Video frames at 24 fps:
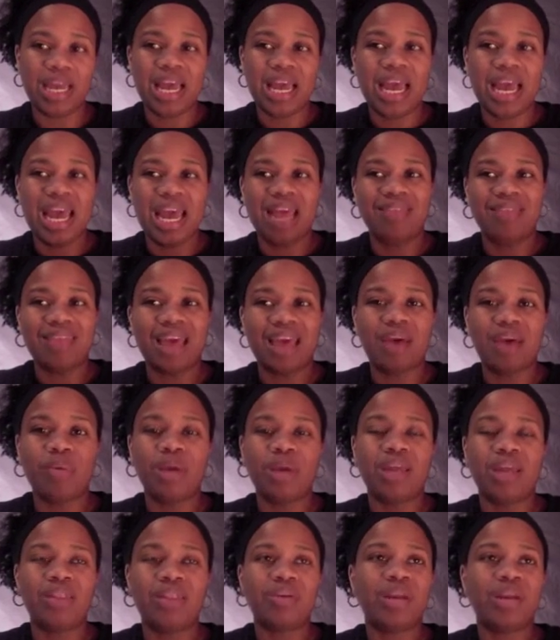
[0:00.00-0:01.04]
And that way,
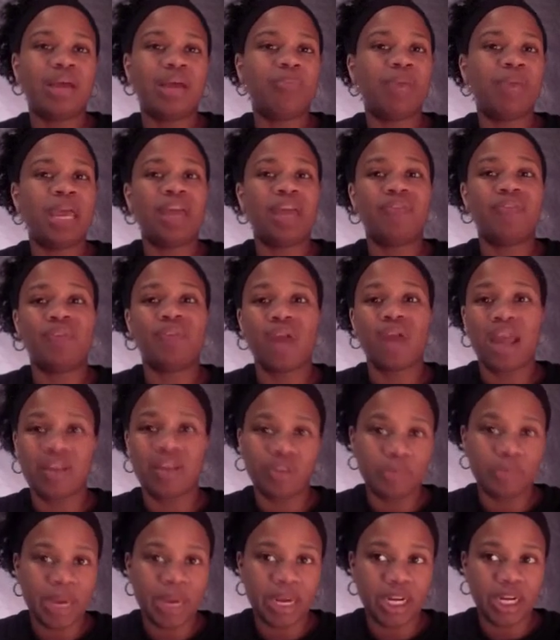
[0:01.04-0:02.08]
they're not paying for
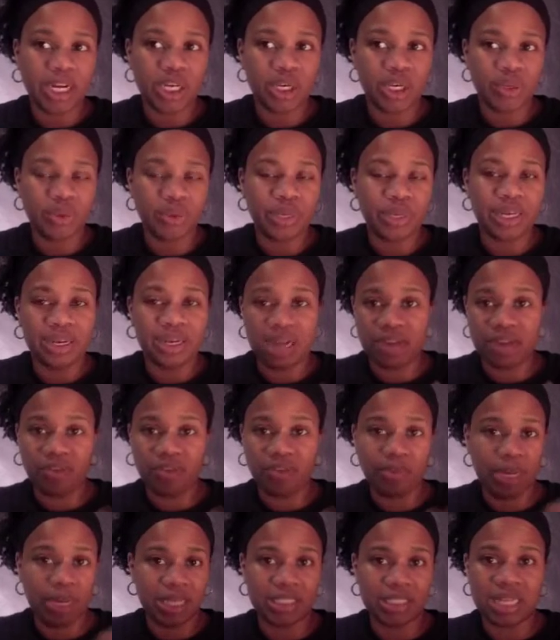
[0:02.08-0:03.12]
everybody to do it, and
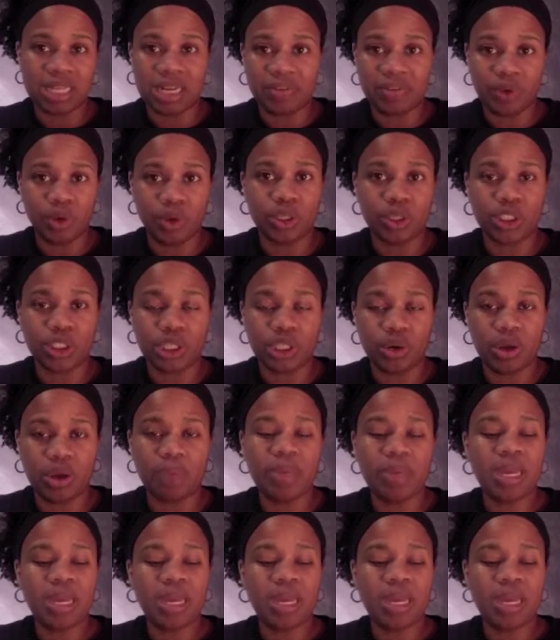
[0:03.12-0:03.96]
everybody's not even going to show up.